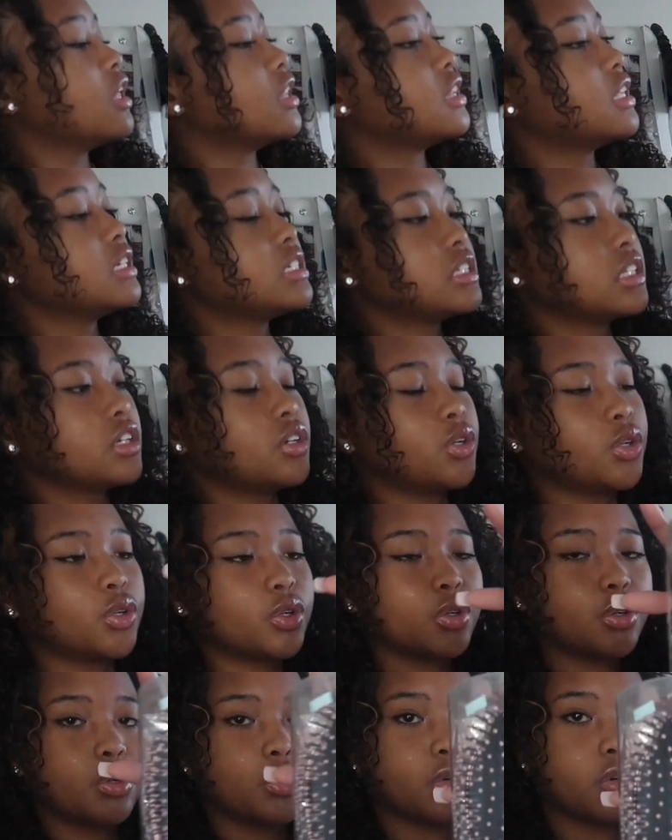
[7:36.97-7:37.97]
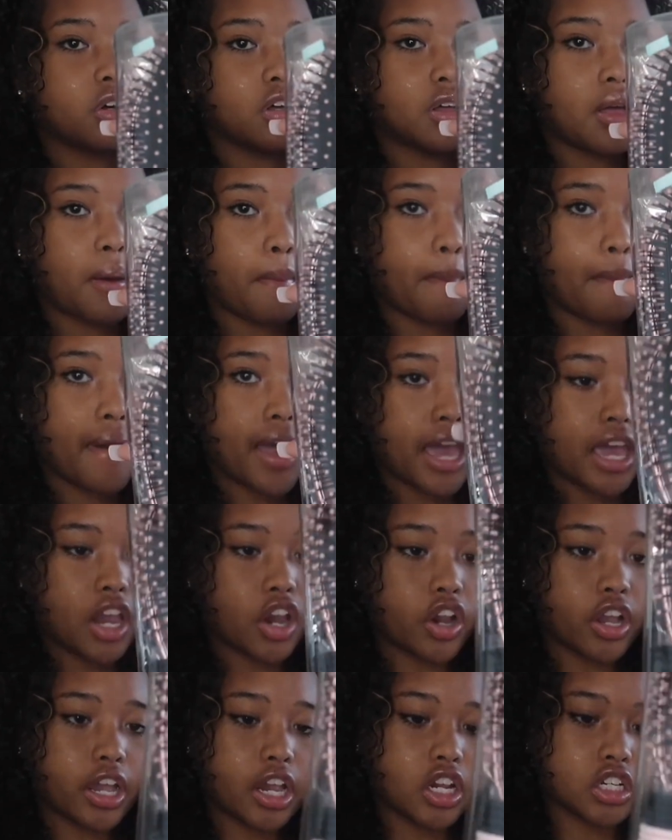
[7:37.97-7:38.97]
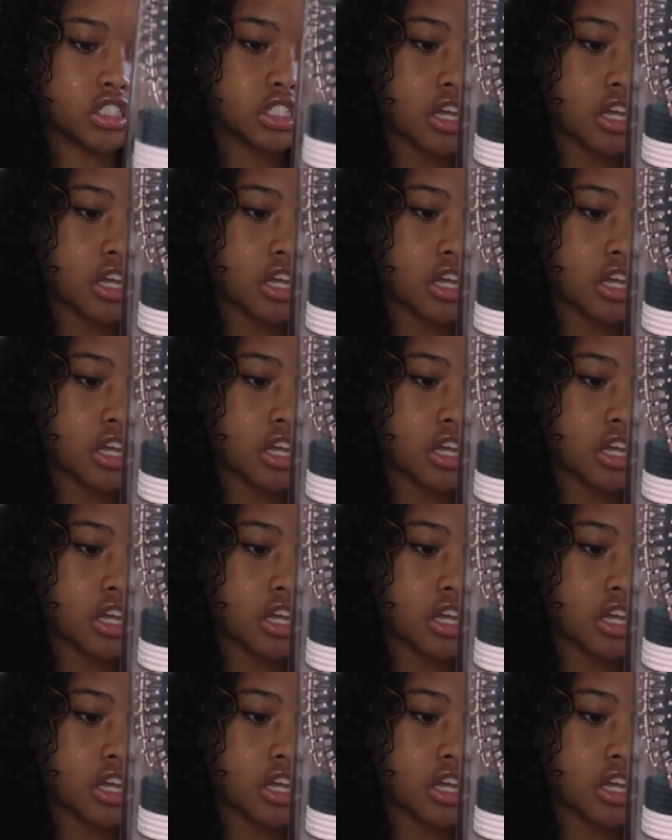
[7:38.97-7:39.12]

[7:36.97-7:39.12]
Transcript: this little hair care